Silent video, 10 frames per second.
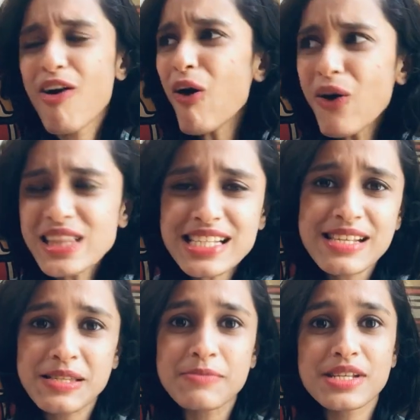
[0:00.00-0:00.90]
all the
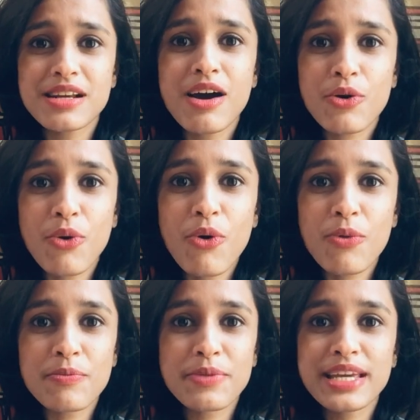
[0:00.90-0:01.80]
systems at our
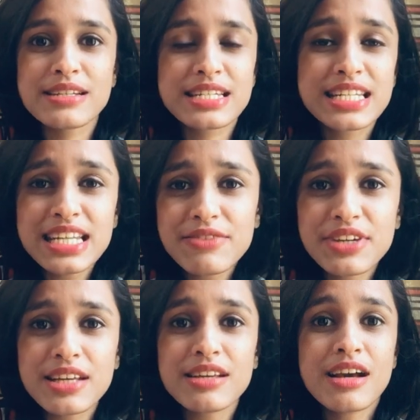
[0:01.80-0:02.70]
home, be it
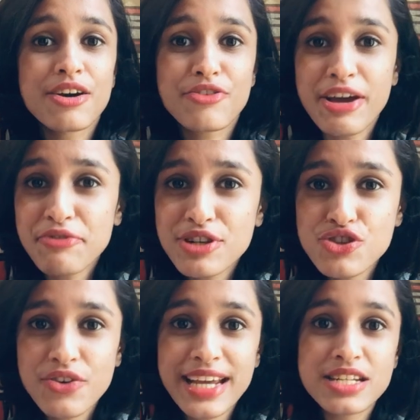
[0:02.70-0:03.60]
TV,
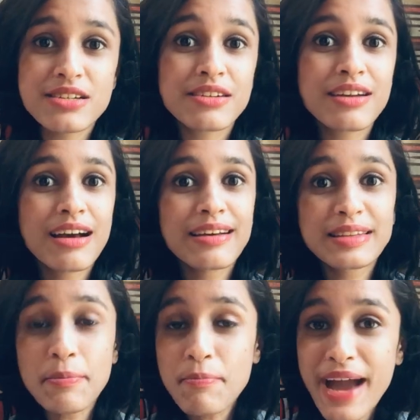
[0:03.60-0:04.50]
refrigerator,
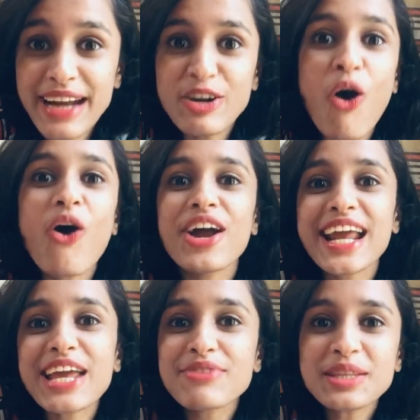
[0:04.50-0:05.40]
the bed, or
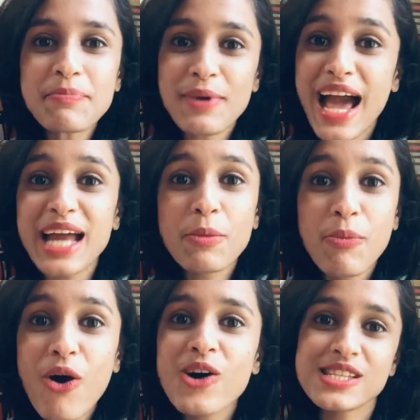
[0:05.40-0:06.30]
even the plant
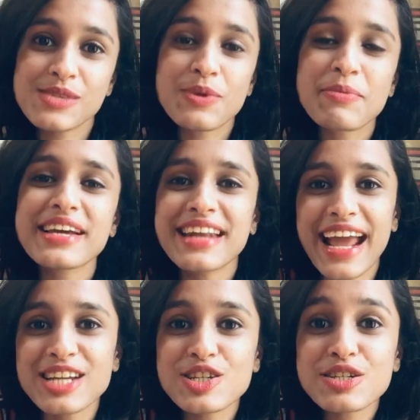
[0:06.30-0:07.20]
pots, will be
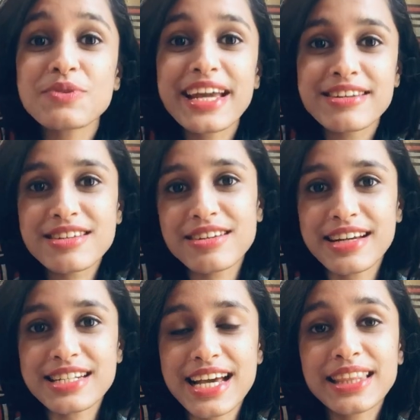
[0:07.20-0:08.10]
connected to
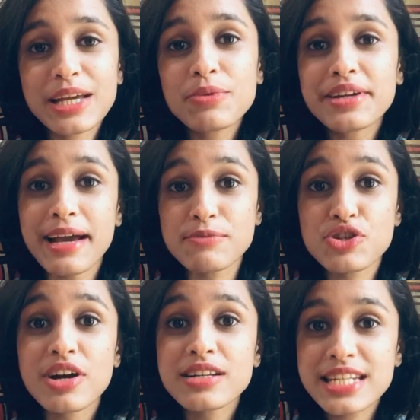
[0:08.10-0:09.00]
internet, and they would
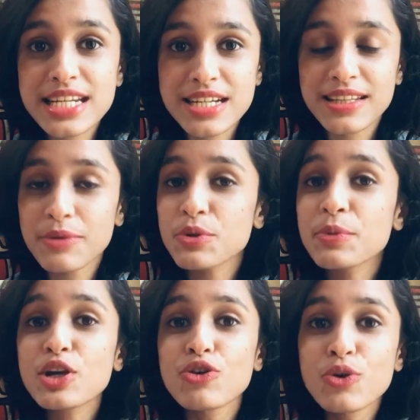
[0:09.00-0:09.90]
capture our data. There would
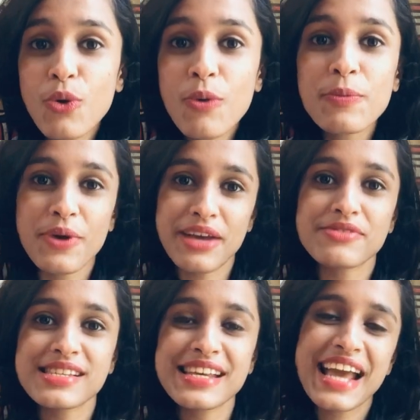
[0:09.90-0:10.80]
be no
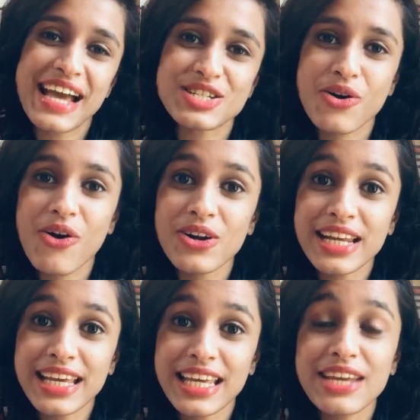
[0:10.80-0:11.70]
privacy at all,
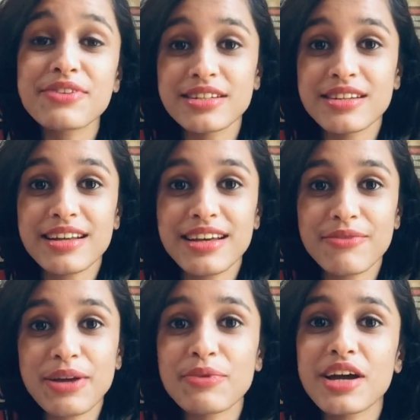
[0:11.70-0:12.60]
even
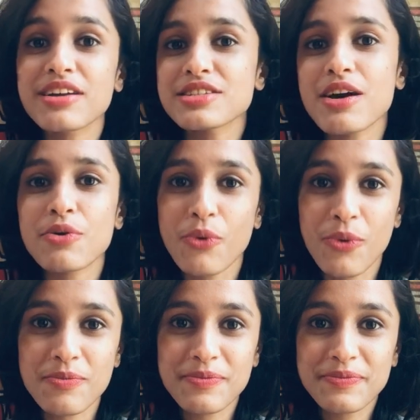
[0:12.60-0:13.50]
when we are at our
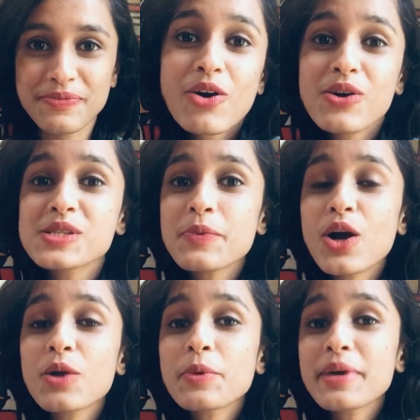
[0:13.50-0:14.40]
home. Also, we
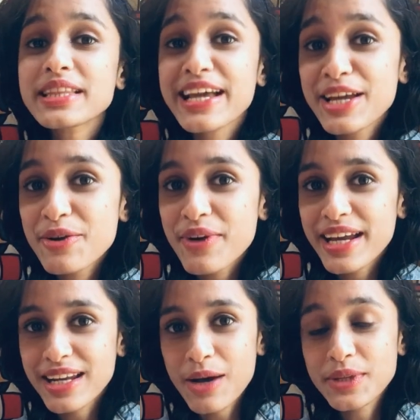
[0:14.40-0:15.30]
all would be thinking
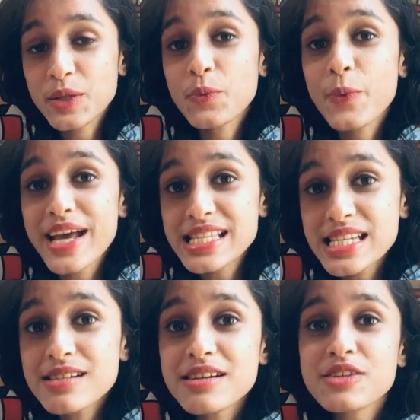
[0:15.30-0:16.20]
right now that the
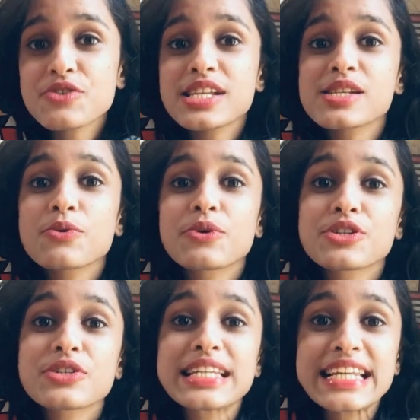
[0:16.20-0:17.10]
Western countries are
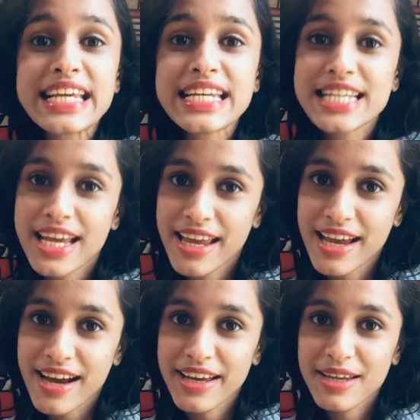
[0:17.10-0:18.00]
going to lead
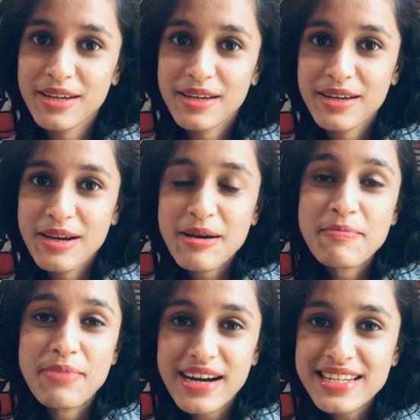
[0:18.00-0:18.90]
AI.
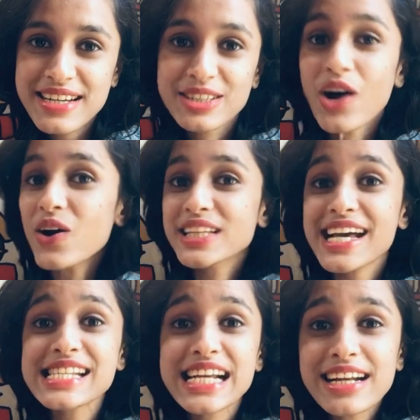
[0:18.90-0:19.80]
But the author
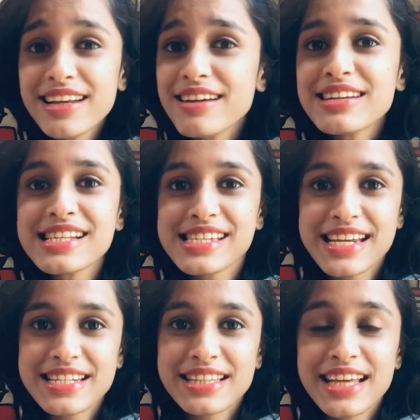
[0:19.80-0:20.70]
has clearly
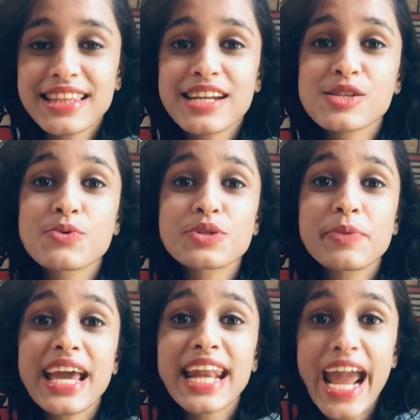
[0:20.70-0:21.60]
stated that there is going to
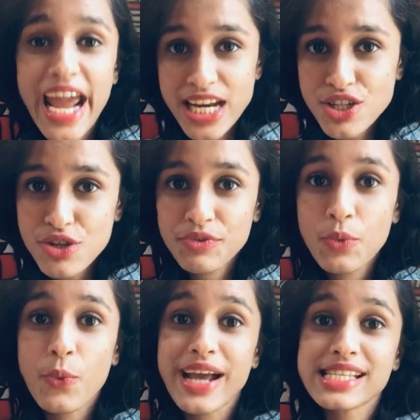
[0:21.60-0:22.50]
be an end of the
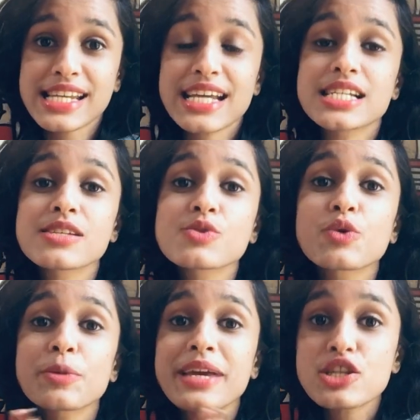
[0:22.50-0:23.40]
West, and it is
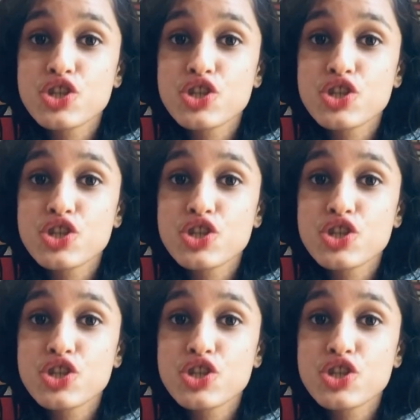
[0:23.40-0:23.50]
going to be